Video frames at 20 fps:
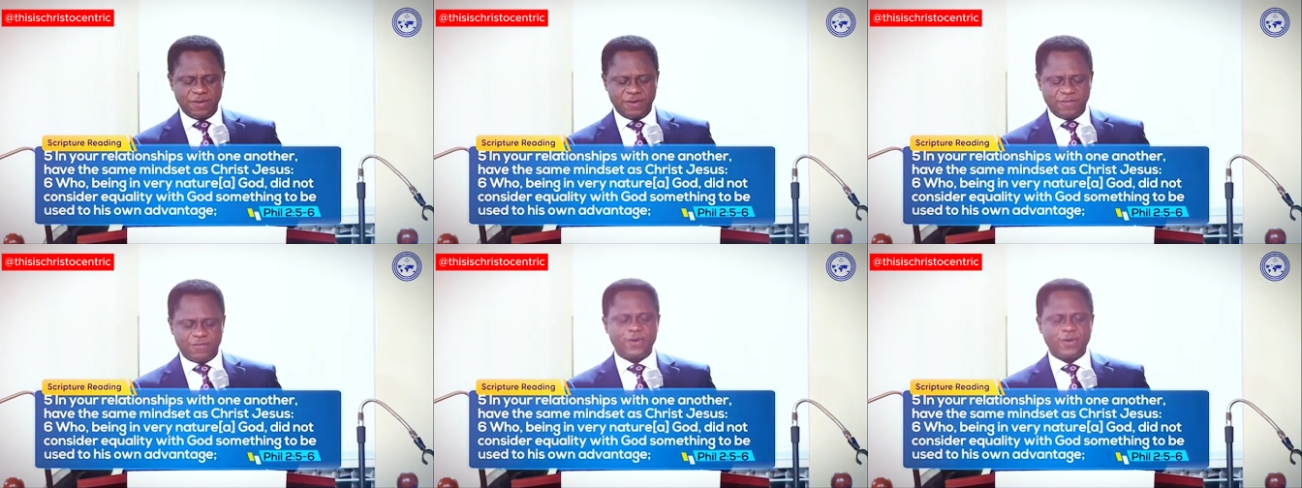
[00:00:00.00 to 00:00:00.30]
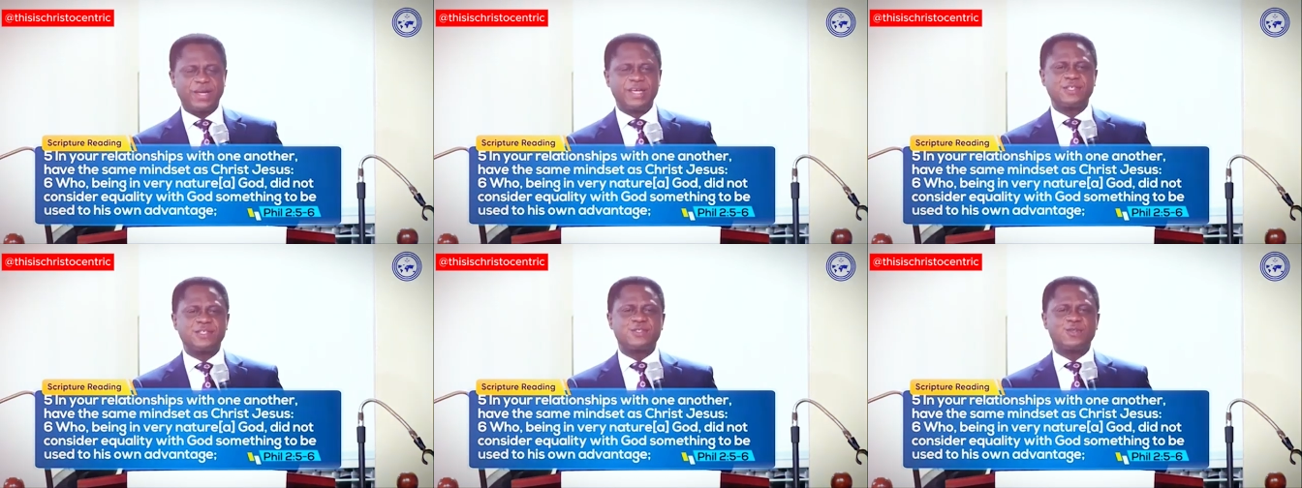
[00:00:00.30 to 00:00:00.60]
for
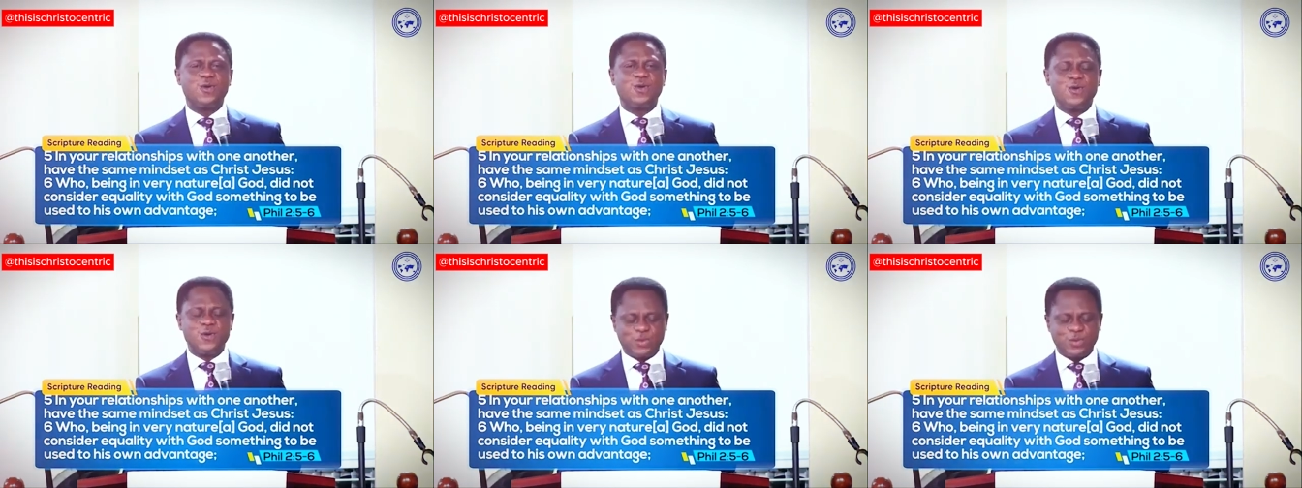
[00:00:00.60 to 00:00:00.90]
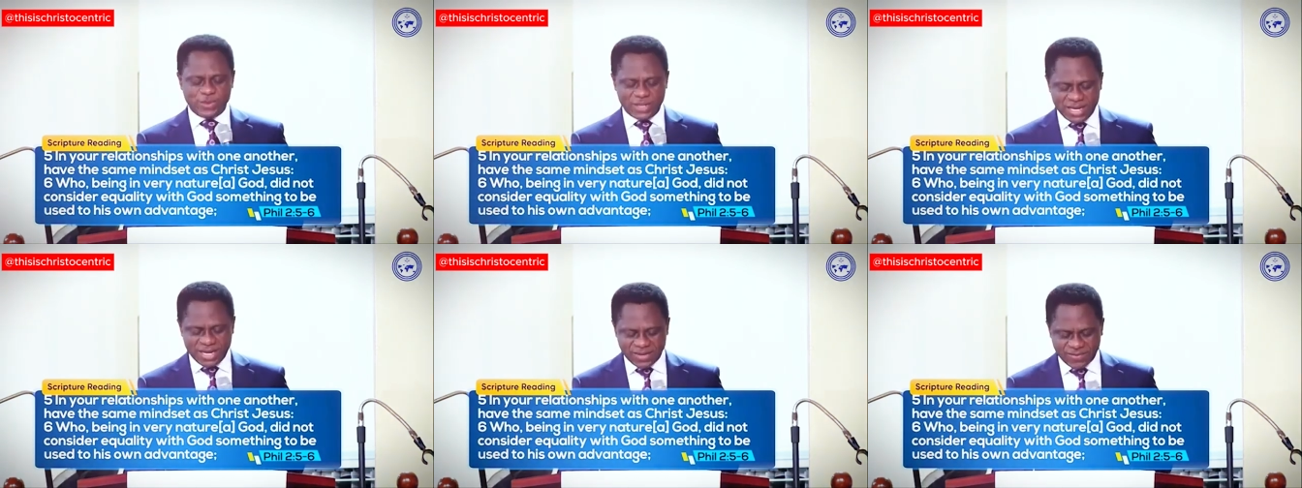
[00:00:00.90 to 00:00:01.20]
his
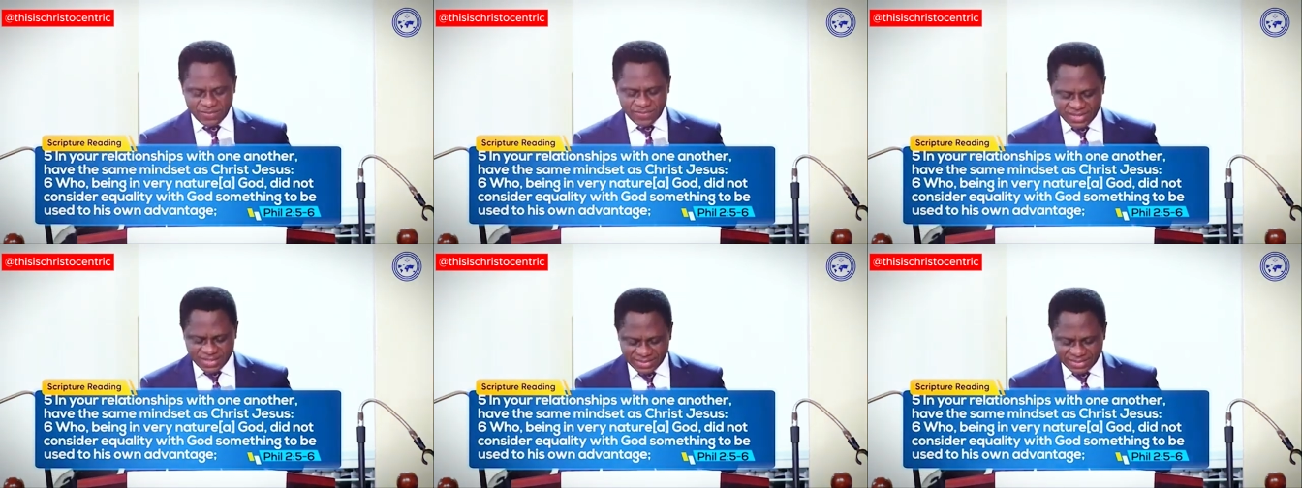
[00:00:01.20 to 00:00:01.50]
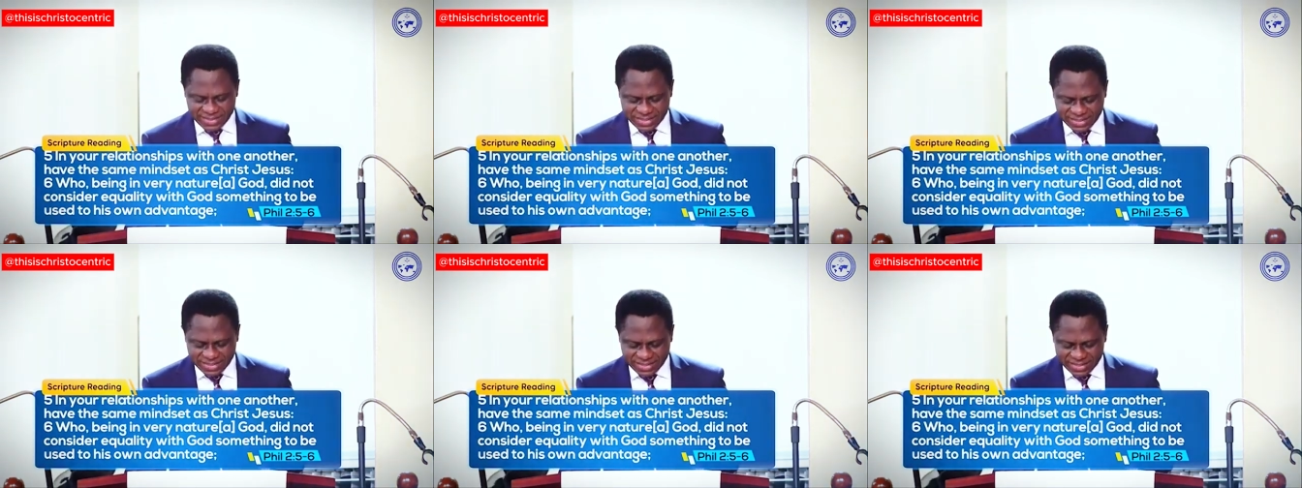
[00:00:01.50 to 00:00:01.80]
own
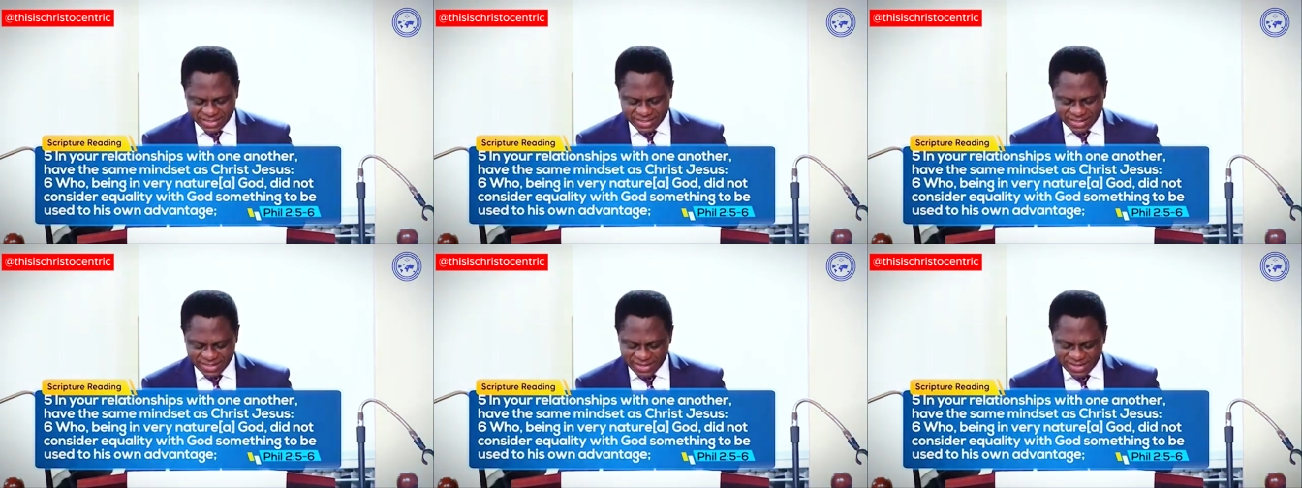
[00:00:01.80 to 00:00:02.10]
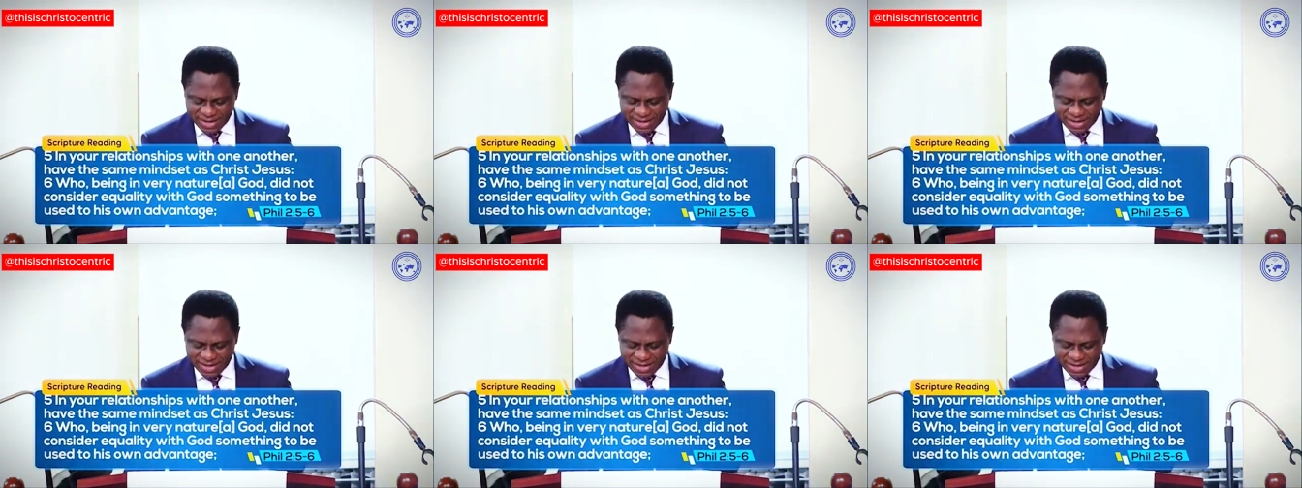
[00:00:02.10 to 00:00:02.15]
advantage.